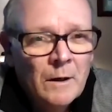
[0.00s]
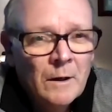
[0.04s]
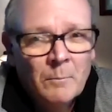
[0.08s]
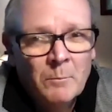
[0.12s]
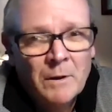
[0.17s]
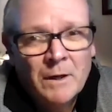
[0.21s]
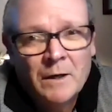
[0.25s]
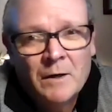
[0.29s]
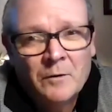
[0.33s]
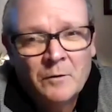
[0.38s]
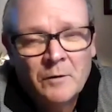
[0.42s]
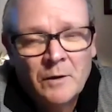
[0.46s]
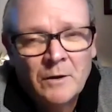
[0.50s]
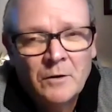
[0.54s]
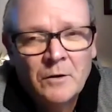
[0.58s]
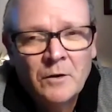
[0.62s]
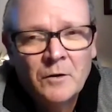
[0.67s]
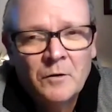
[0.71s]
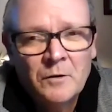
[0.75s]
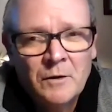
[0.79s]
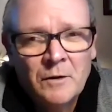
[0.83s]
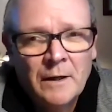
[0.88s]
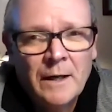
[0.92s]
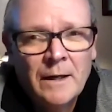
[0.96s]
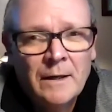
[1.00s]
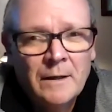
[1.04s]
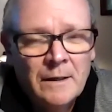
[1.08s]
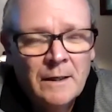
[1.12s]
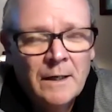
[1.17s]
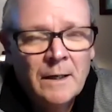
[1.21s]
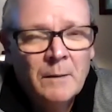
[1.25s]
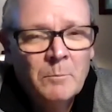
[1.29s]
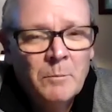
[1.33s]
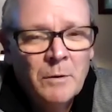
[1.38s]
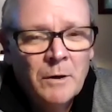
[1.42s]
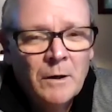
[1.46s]
because they just can't
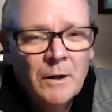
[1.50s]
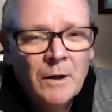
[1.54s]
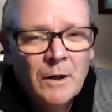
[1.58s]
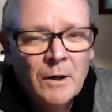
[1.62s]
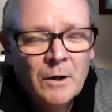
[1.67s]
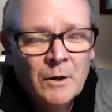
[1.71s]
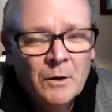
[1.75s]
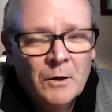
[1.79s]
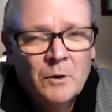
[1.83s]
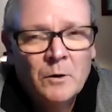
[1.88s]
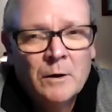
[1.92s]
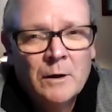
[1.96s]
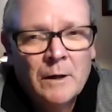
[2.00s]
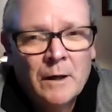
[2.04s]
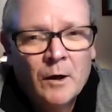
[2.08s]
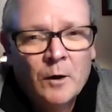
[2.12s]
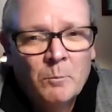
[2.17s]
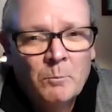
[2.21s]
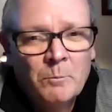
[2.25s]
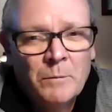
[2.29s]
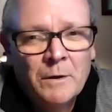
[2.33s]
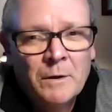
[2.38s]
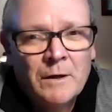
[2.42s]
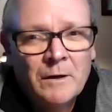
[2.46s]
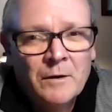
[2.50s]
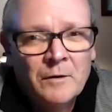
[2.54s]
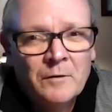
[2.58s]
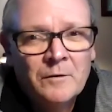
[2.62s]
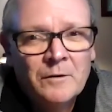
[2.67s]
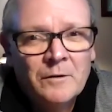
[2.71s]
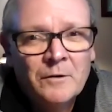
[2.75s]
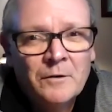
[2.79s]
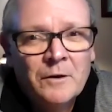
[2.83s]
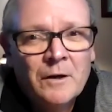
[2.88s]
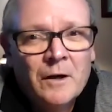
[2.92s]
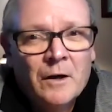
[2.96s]
keep good help because
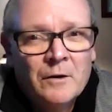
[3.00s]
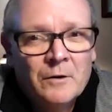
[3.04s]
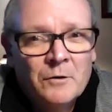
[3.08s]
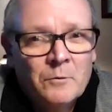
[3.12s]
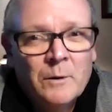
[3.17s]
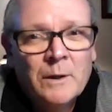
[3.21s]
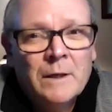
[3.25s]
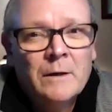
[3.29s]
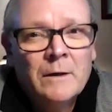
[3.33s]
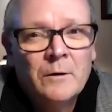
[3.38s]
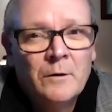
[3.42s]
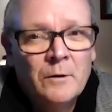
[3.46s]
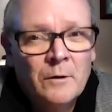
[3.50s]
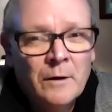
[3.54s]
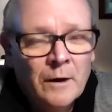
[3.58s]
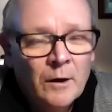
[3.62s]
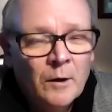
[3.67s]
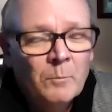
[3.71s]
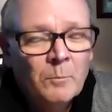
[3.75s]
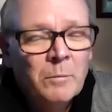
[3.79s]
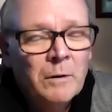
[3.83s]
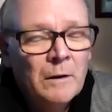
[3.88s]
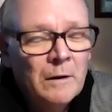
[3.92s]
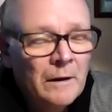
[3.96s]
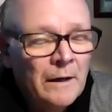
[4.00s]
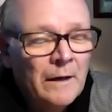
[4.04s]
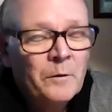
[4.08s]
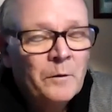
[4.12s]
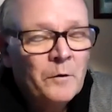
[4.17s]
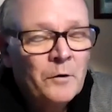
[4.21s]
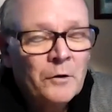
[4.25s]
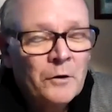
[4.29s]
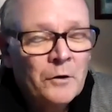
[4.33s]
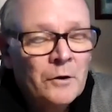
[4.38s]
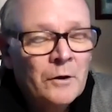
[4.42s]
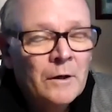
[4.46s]
they're not treating their help like
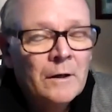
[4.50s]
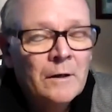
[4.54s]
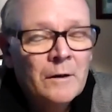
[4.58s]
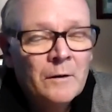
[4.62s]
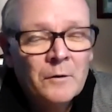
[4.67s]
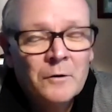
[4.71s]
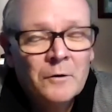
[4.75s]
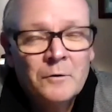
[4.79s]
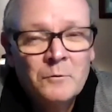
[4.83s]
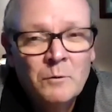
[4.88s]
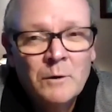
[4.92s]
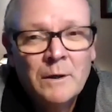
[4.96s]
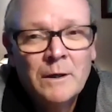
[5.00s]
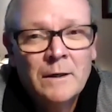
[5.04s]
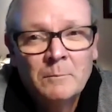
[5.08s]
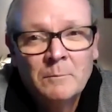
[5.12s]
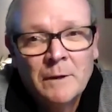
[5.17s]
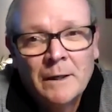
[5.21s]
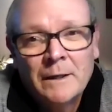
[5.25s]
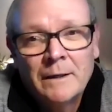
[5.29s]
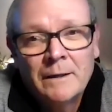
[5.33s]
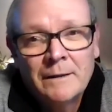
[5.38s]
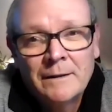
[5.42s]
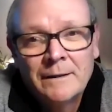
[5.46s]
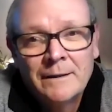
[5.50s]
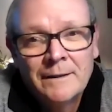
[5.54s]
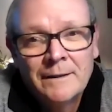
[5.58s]
they're good. They're treating them like